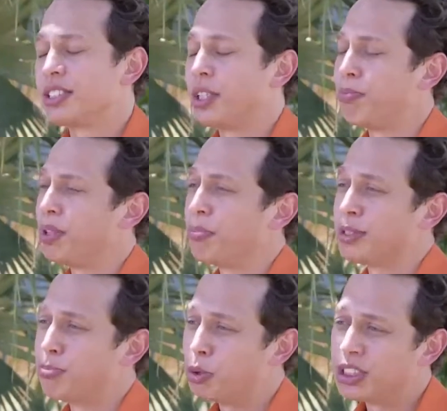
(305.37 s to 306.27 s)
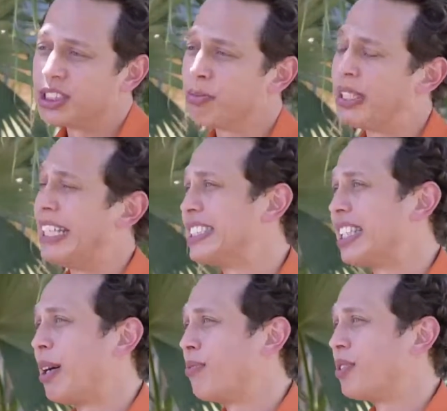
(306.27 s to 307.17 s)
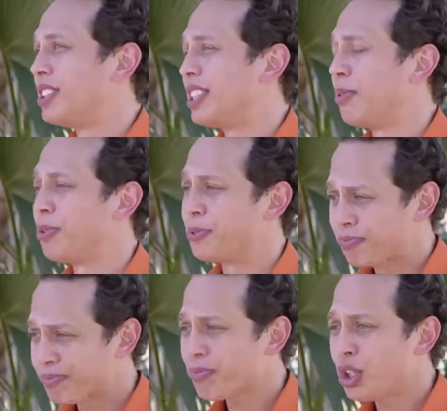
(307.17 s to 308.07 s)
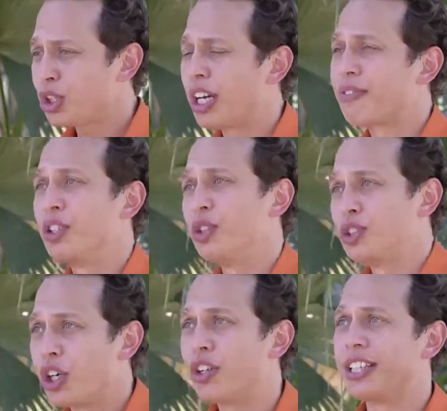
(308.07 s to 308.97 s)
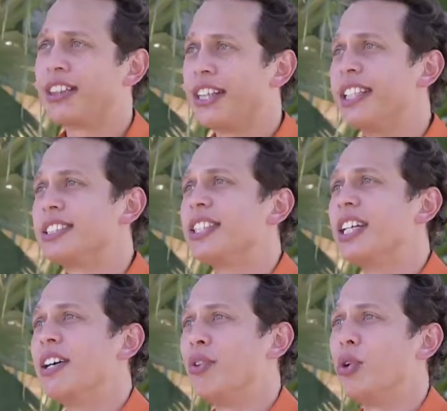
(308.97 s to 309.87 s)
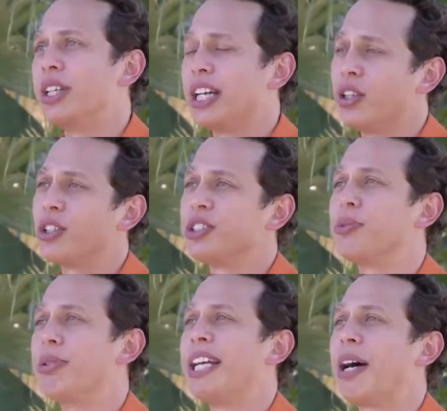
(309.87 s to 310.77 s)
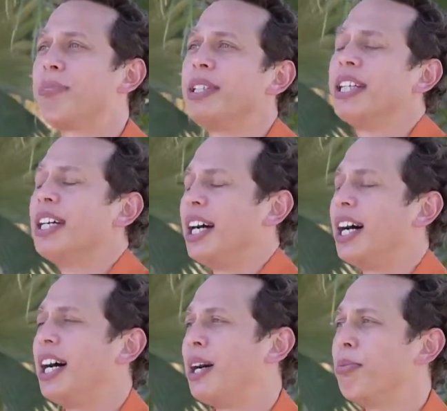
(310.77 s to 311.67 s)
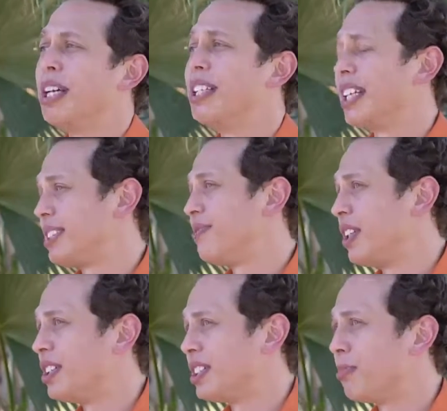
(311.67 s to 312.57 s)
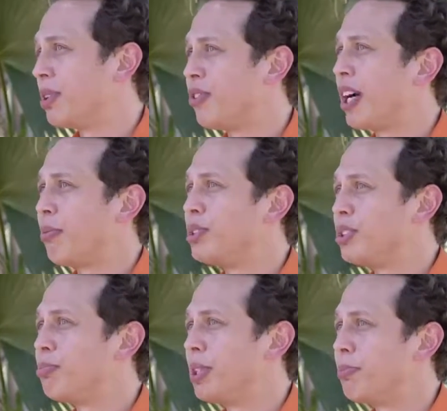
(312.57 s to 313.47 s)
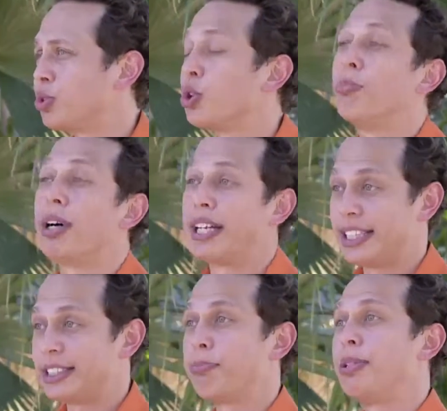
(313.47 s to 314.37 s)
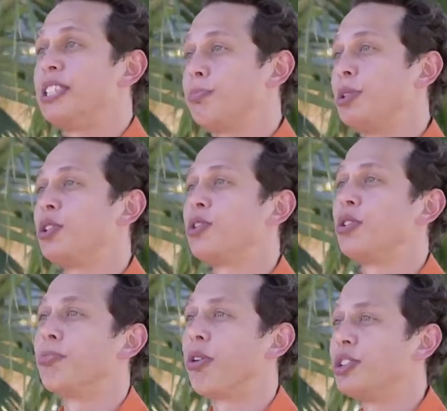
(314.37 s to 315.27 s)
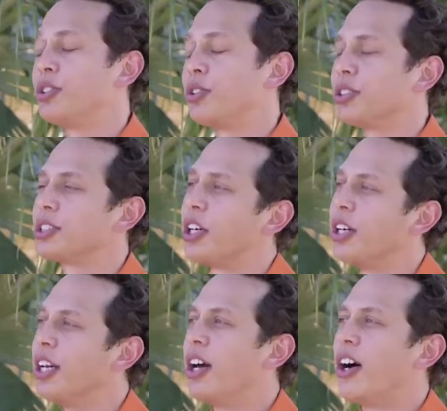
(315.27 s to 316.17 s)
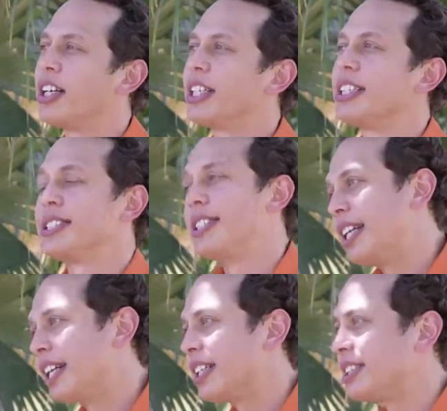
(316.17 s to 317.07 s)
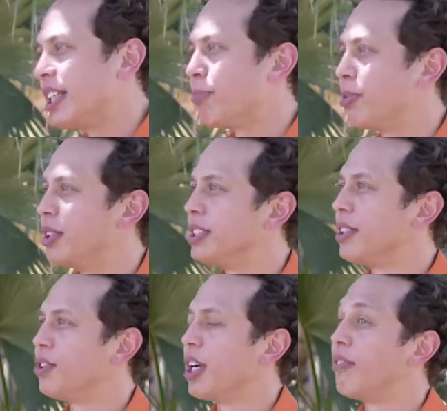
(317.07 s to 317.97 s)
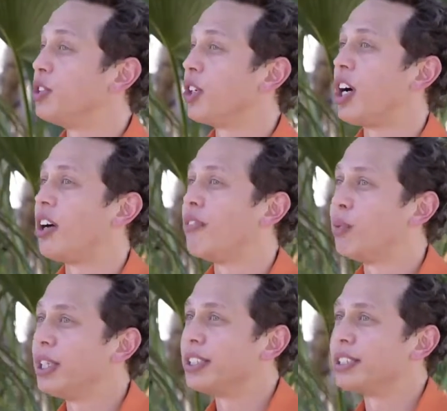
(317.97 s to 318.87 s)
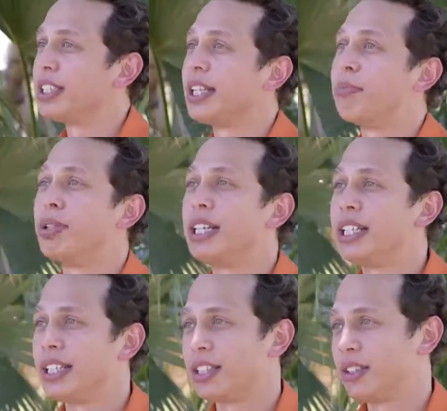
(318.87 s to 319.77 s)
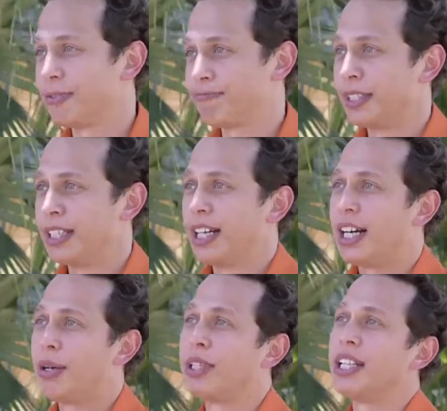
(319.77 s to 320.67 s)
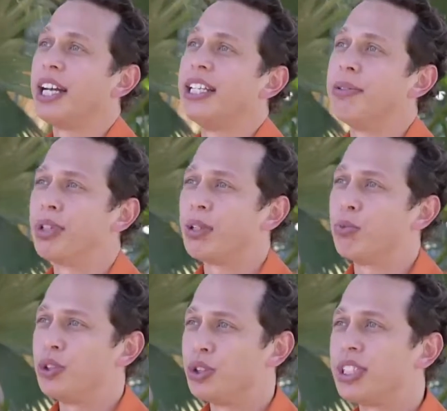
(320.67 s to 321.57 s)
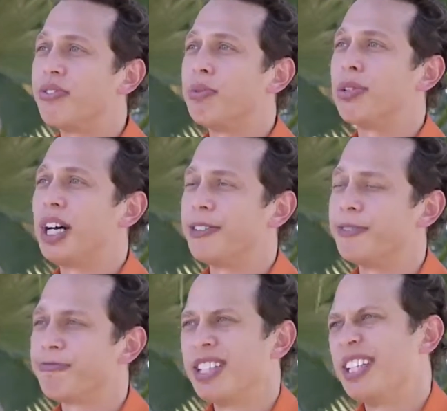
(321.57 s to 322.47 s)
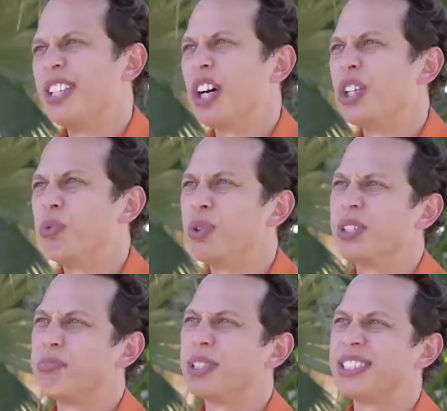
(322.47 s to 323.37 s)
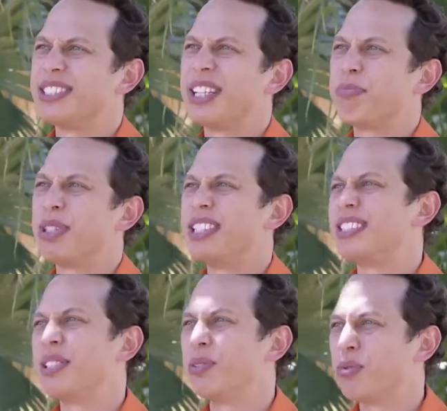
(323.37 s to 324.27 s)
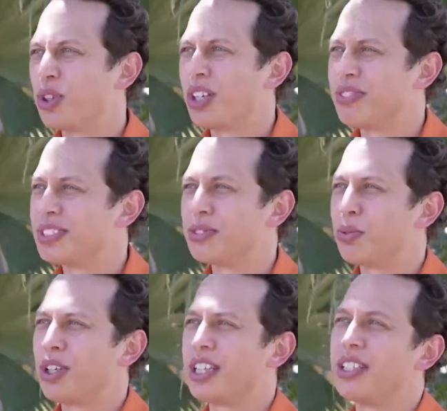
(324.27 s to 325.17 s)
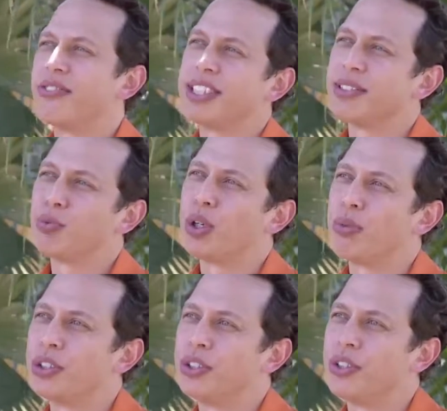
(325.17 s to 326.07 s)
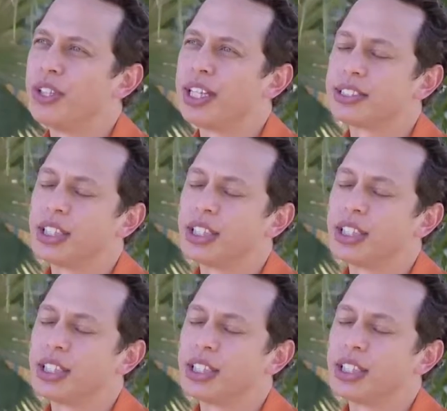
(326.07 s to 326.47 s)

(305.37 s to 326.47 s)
So, pretty much Buddhism and Islam, for example, you have to do certain things for their gods to be happy, um, and that's very similar for Aboriginal people too. But there's a big spiritual approach to it. So I guess another example is if you have a Jehovah Witness and they're bleeding a lot, um, and they need blood, would you give them blood? No, you wouldn't because that means that life isn't worth living, and why would you do that?